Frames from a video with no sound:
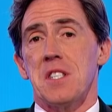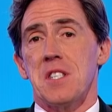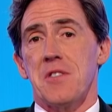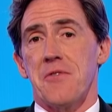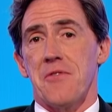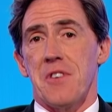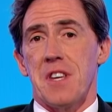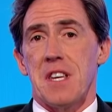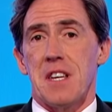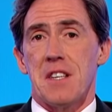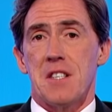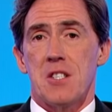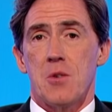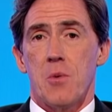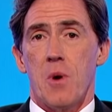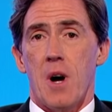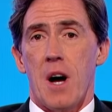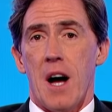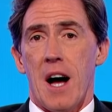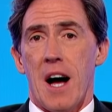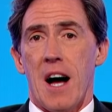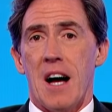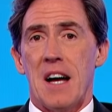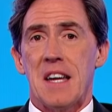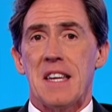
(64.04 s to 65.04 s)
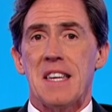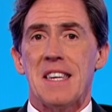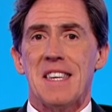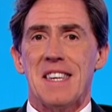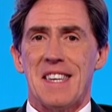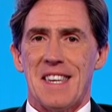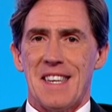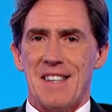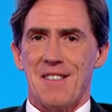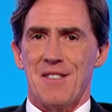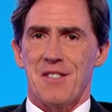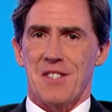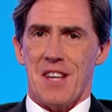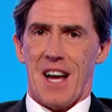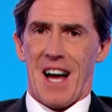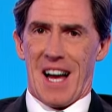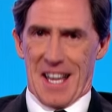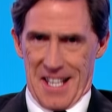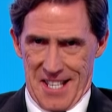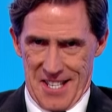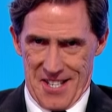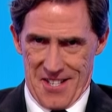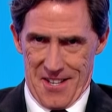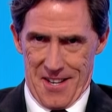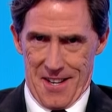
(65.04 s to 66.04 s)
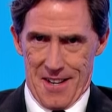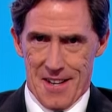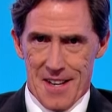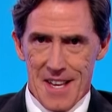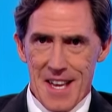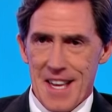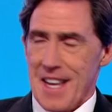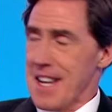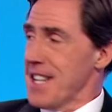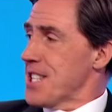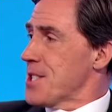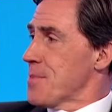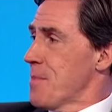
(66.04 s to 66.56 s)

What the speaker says: fee into a high-yield ISA. It's